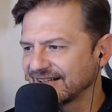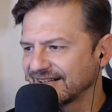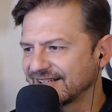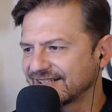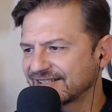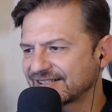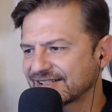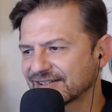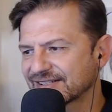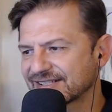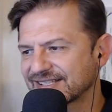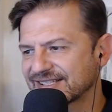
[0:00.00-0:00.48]

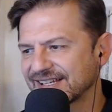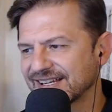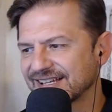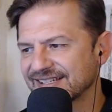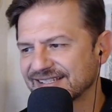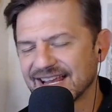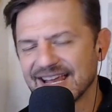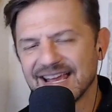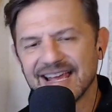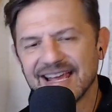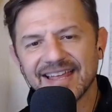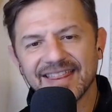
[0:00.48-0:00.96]
Lisa
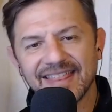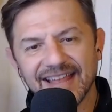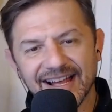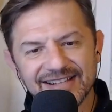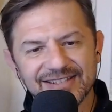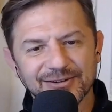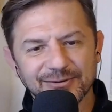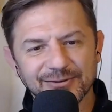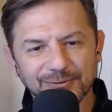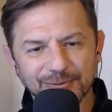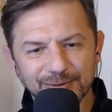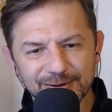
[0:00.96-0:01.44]
says,
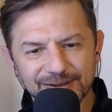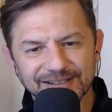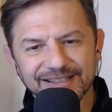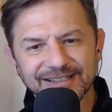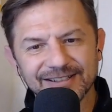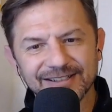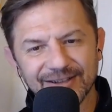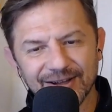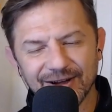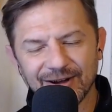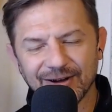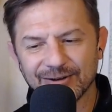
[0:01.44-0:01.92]
that's a
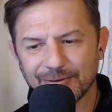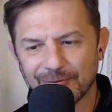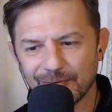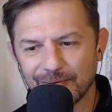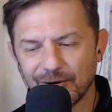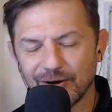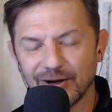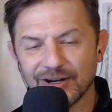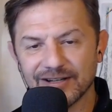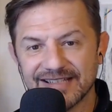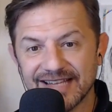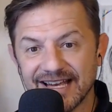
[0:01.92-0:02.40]
really long
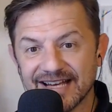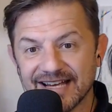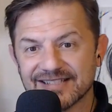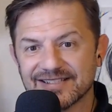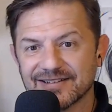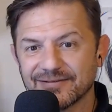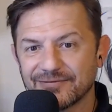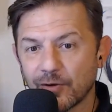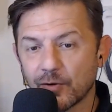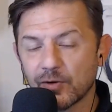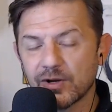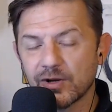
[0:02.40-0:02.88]
walk.
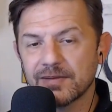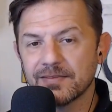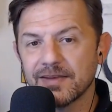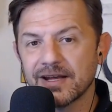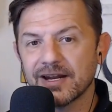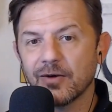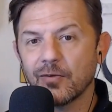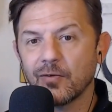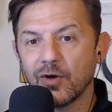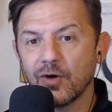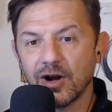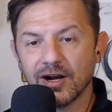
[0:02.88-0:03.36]
Yes, a 40
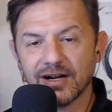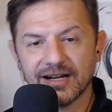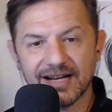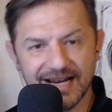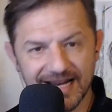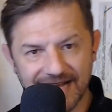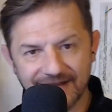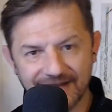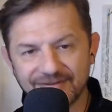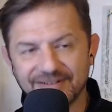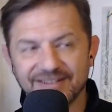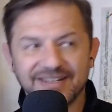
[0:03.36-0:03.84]
minute walk.
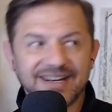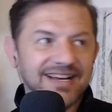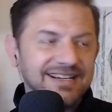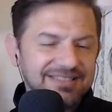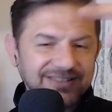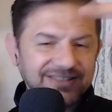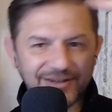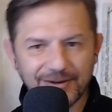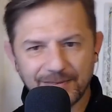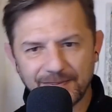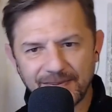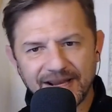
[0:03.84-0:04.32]
I have a
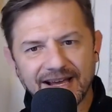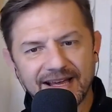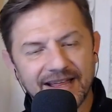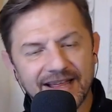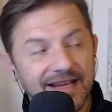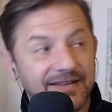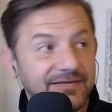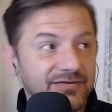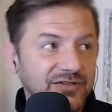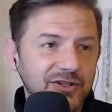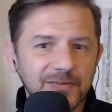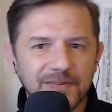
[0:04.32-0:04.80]
nice little path.
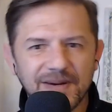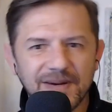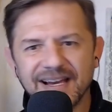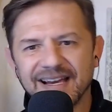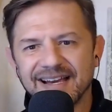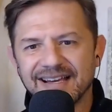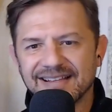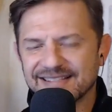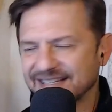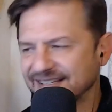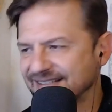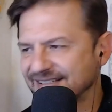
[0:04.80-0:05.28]
I have two
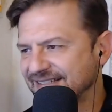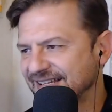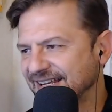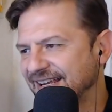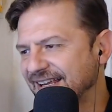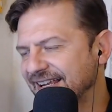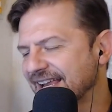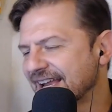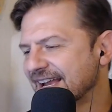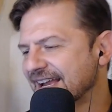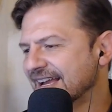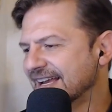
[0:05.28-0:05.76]
paths I
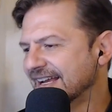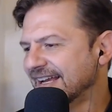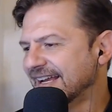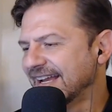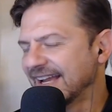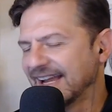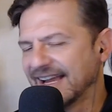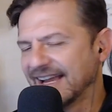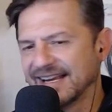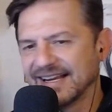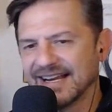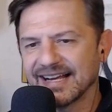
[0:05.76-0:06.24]
take,
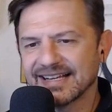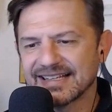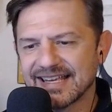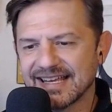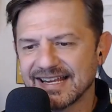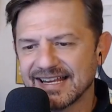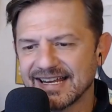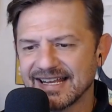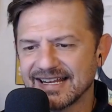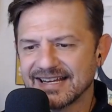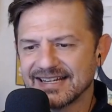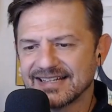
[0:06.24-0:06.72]
and I
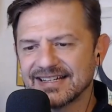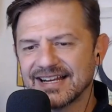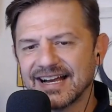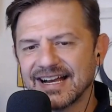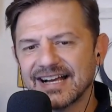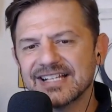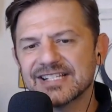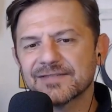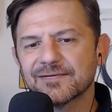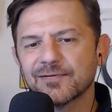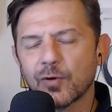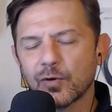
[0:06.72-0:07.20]
get in a
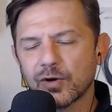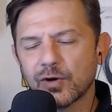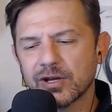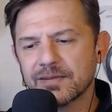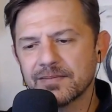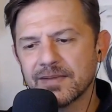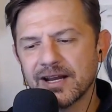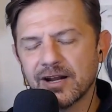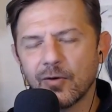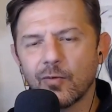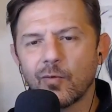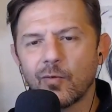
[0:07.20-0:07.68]
nice
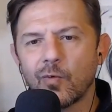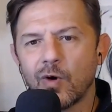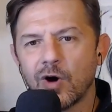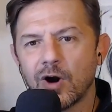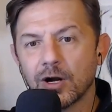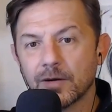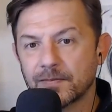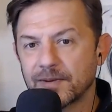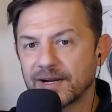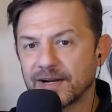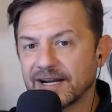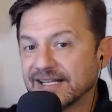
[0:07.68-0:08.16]
40 minute
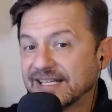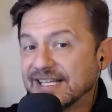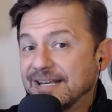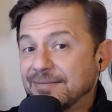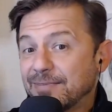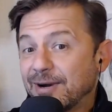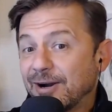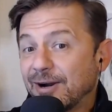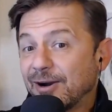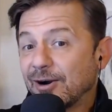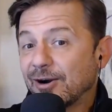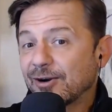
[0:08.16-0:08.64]
walk, but I
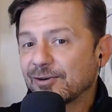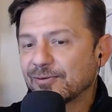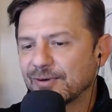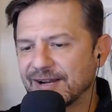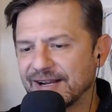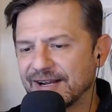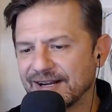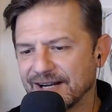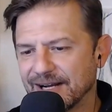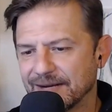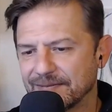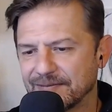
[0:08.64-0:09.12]
keep my heart
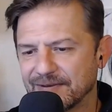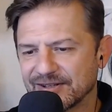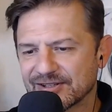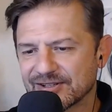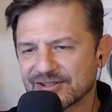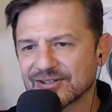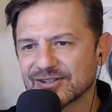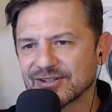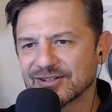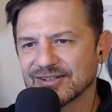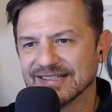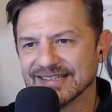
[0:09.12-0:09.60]
rate up at a
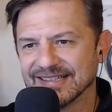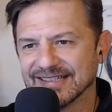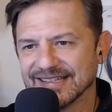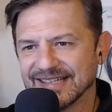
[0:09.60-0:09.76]
certain